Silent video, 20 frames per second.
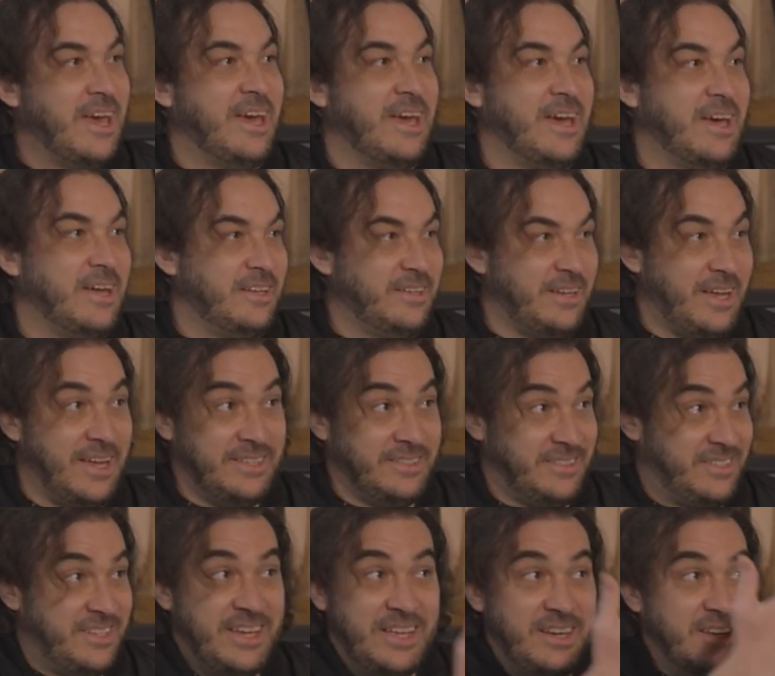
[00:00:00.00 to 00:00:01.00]
and
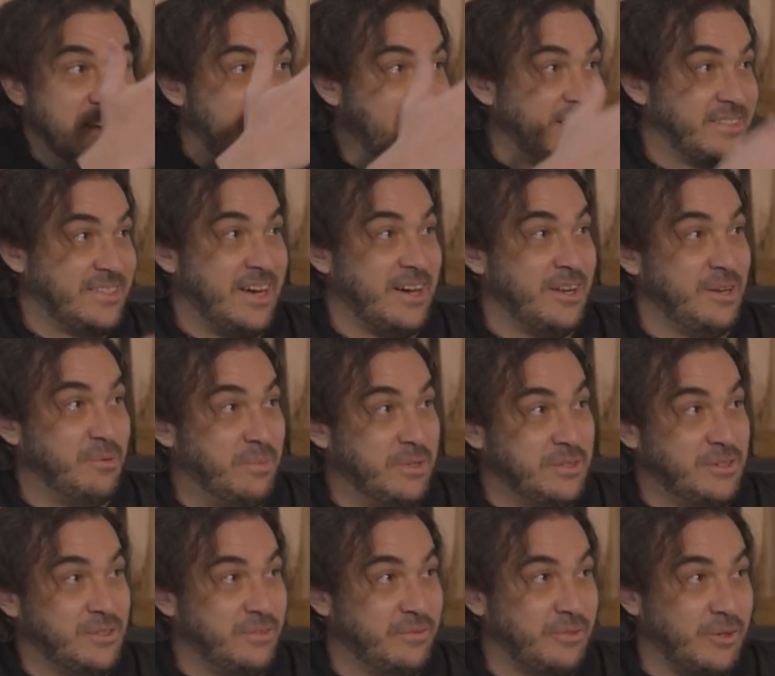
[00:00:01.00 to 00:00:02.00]
did knock down a
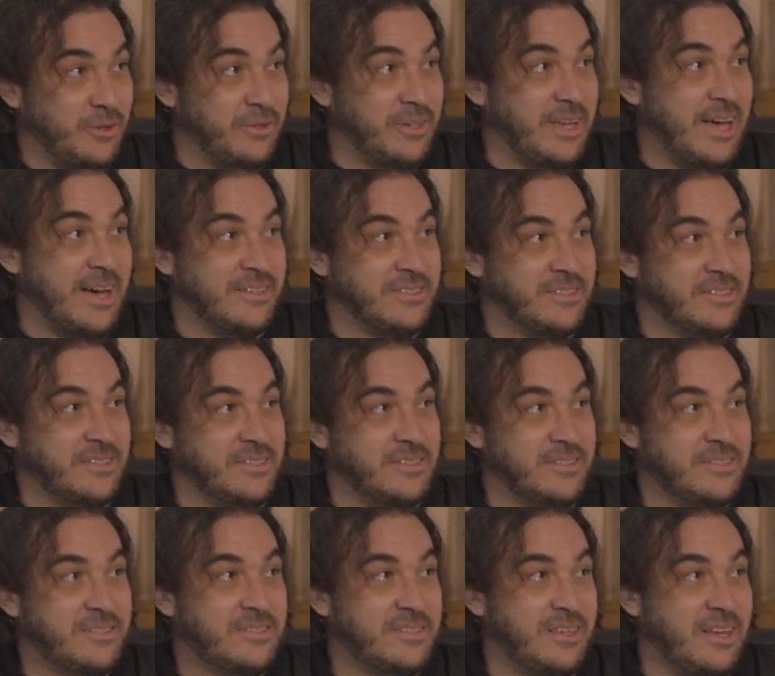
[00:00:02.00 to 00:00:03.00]
bunch of old houses.